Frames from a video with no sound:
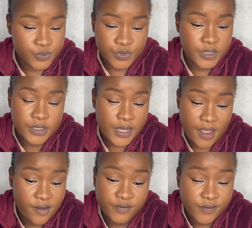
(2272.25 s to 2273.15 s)
really
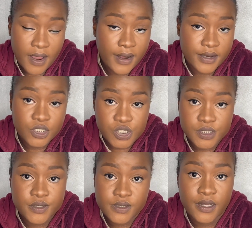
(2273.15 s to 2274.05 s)
have
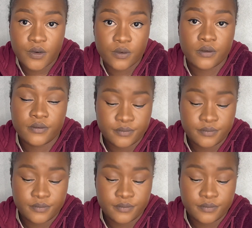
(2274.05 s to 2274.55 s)
eyelashes at all.